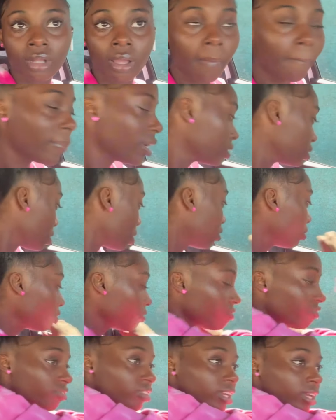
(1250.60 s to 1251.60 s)
But I want to
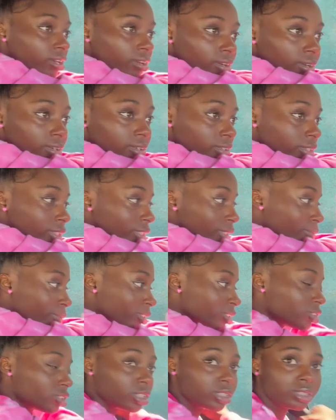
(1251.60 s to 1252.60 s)
feel all the
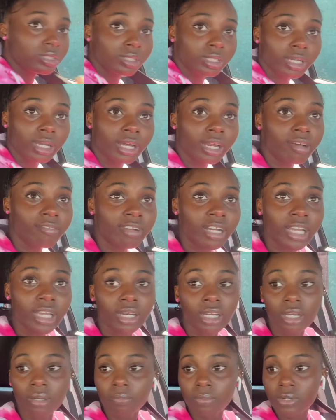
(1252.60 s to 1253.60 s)
Christmas treats because I'm going
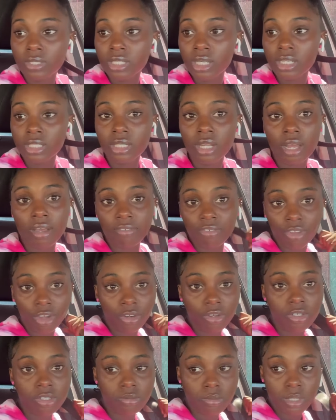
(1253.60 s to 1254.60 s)
to post until after
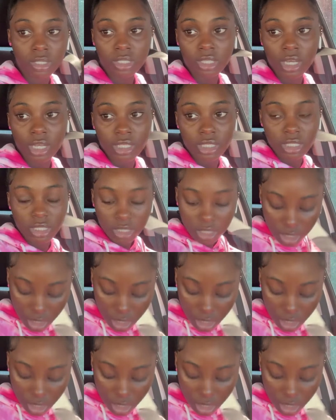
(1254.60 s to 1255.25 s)
Christmas because